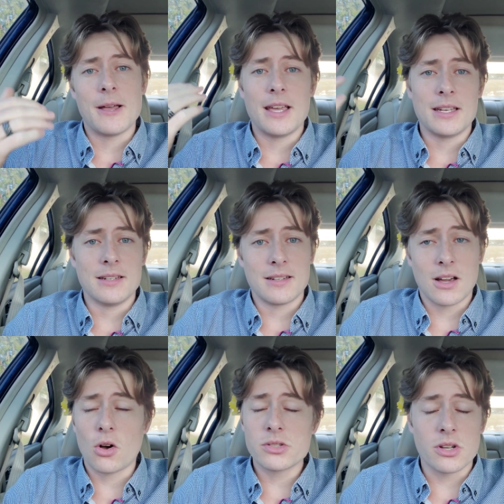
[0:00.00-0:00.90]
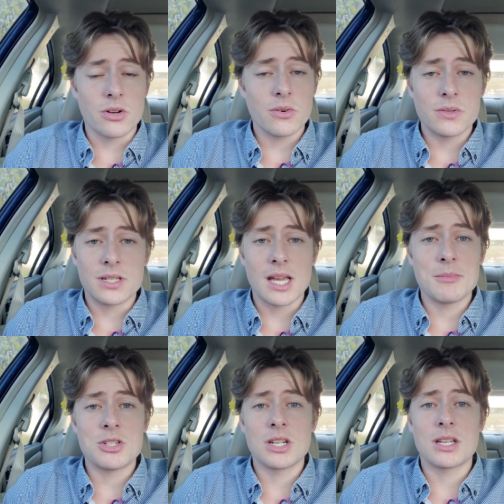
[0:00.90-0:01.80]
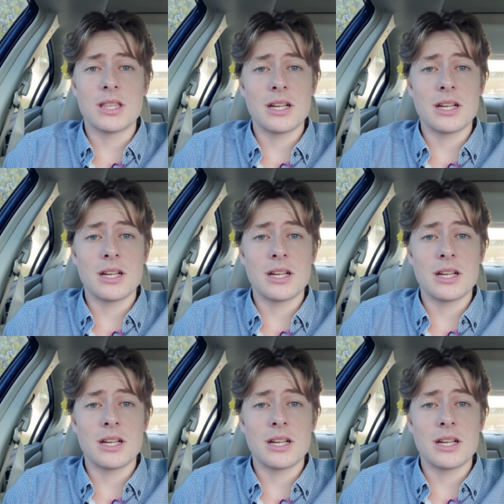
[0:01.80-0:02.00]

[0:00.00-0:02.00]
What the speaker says: And also damages